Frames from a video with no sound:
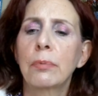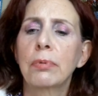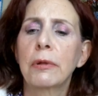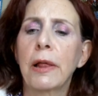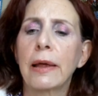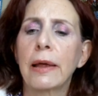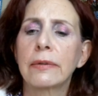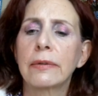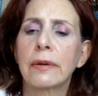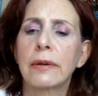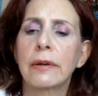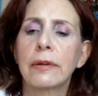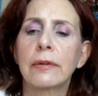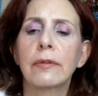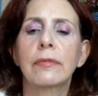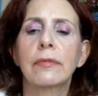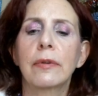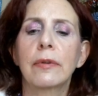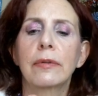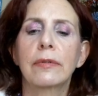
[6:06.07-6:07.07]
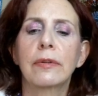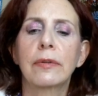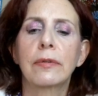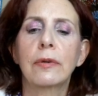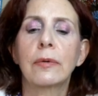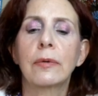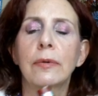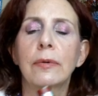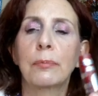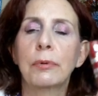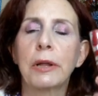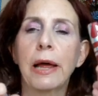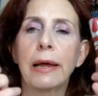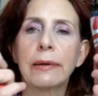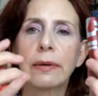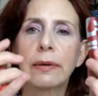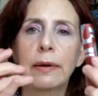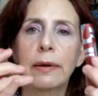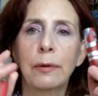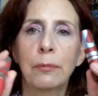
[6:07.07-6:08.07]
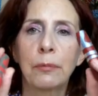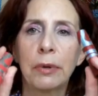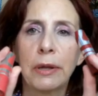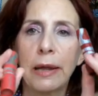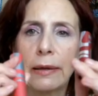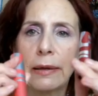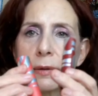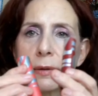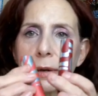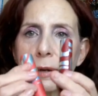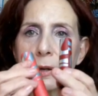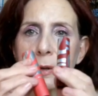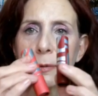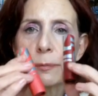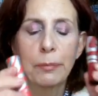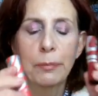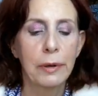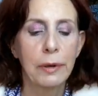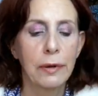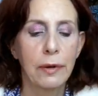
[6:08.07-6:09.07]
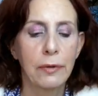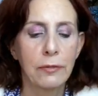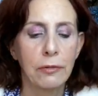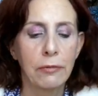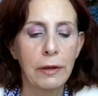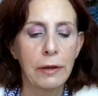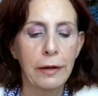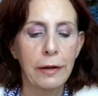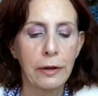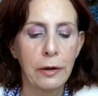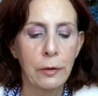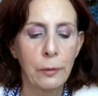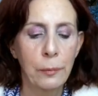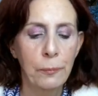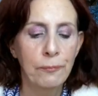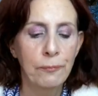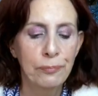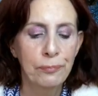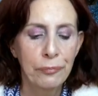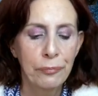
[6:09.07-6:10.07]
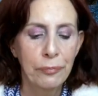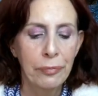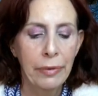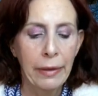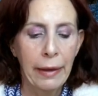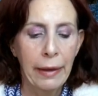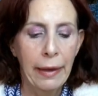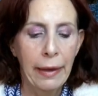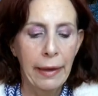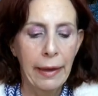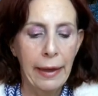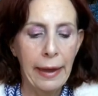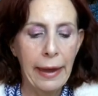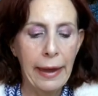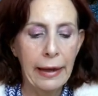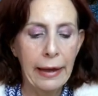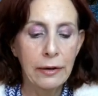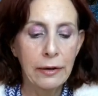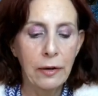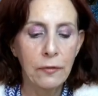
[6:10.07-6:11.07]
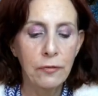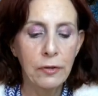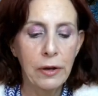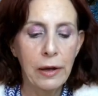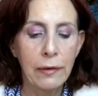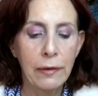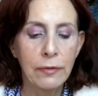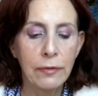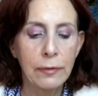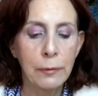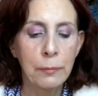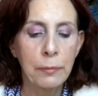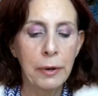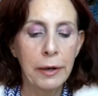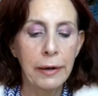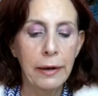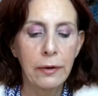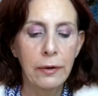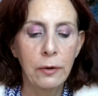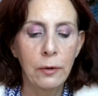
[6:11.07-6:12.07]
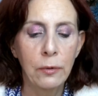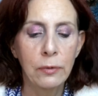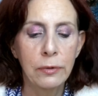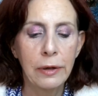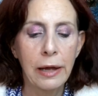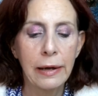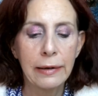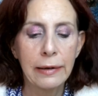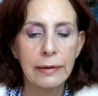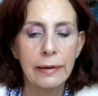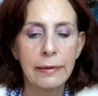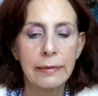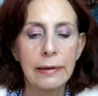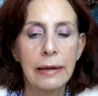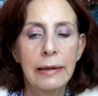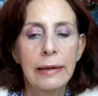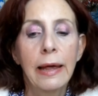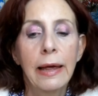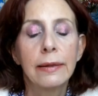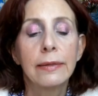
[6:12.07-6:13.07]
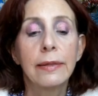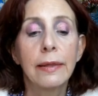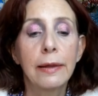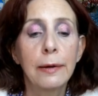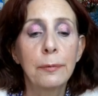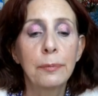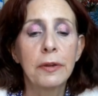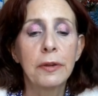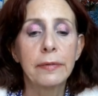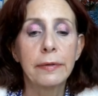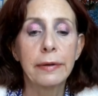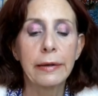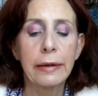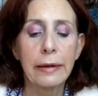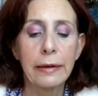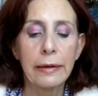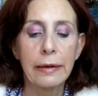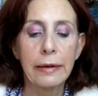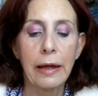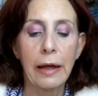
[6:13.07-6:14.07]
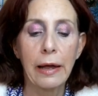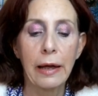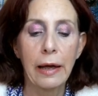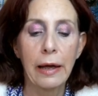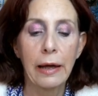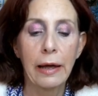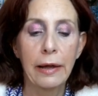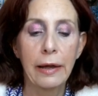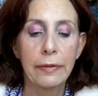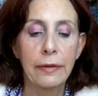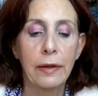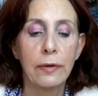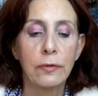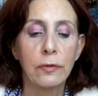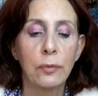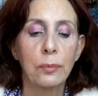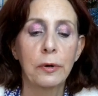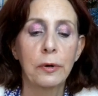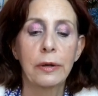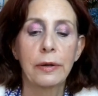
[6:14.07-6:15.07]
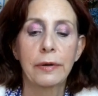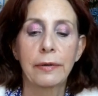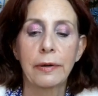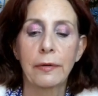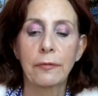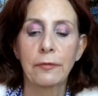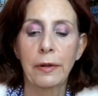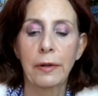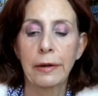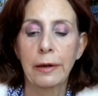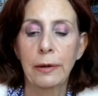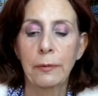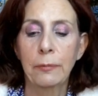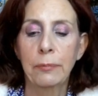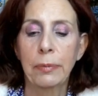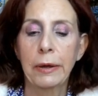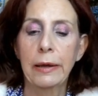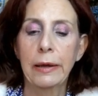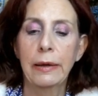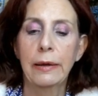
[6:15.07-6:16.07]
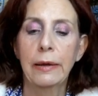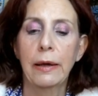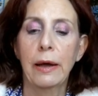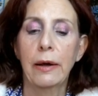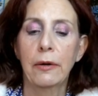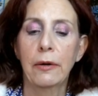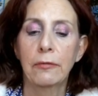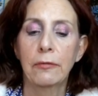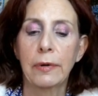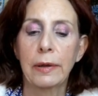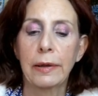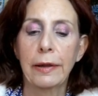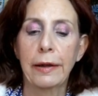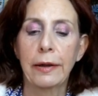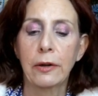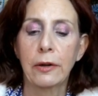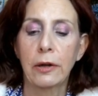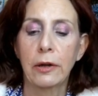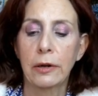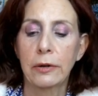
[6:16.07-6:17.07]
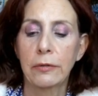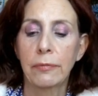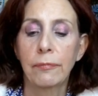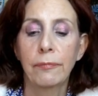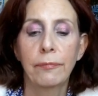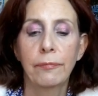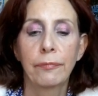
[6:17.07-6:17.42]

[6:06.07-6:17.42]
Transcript: are plastic. So it's plastic and plastic, but it's really cute. And if you have somebody who likes lipstick, uh, this would definitely be a really good